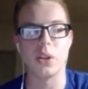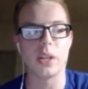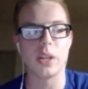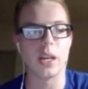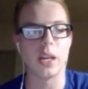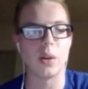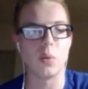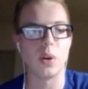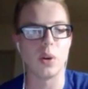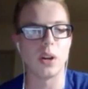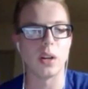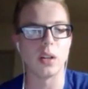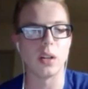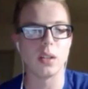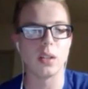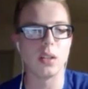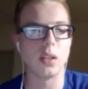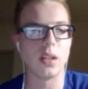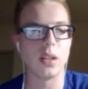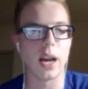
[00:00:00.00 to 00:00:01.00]
look at where
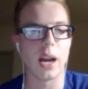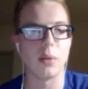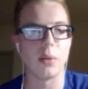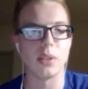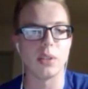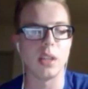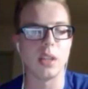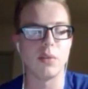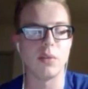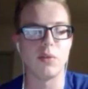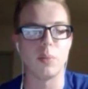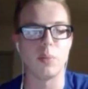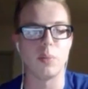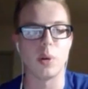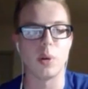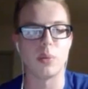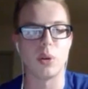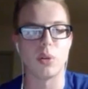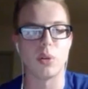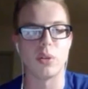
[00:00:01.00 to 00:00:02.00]
the Iowa State
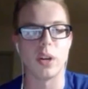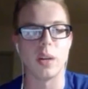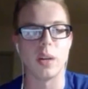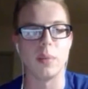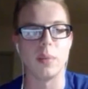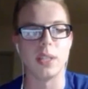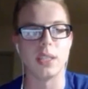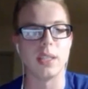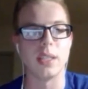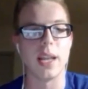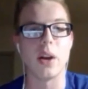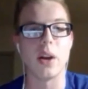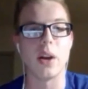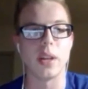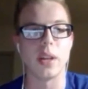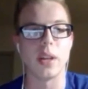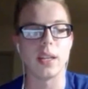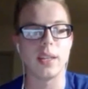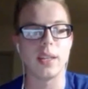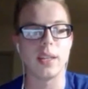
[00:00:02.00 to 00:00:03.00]
football program is now
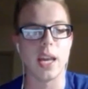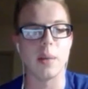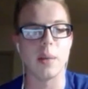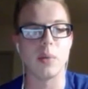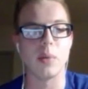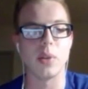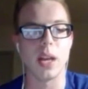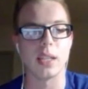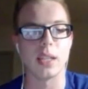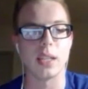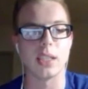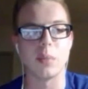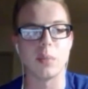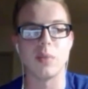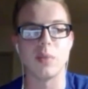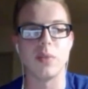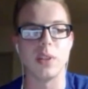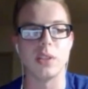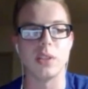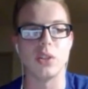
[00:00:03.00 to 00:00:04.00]
that Campbell has some
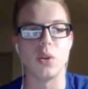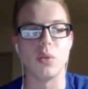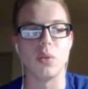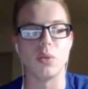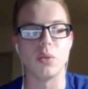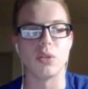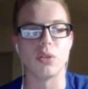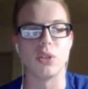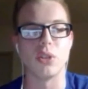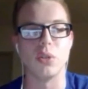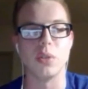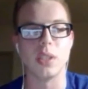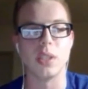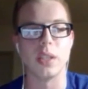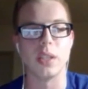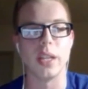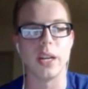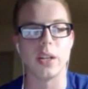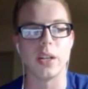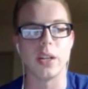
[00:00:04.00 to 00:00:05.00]
of his own recruits
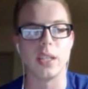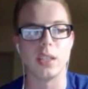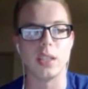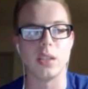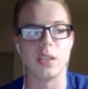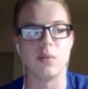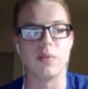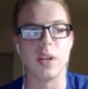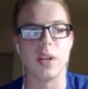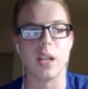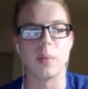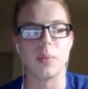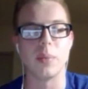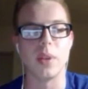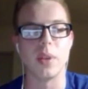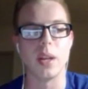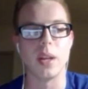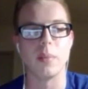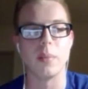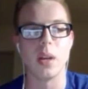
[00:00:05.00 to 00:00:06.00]
in there and he's developed
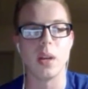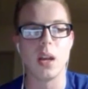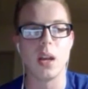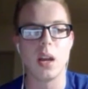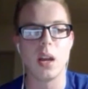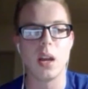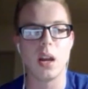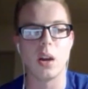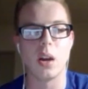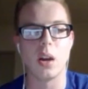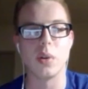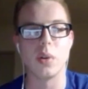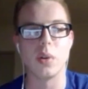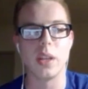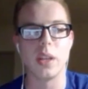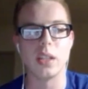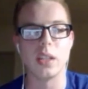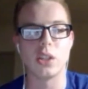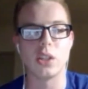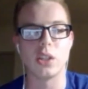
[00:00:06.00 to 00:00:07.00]
them with
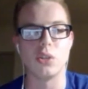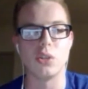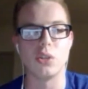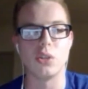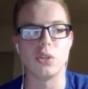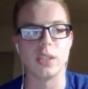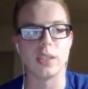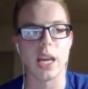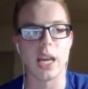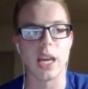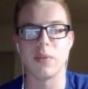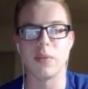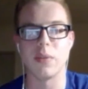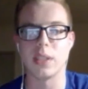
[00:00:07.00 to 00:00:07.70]
his coaching staff.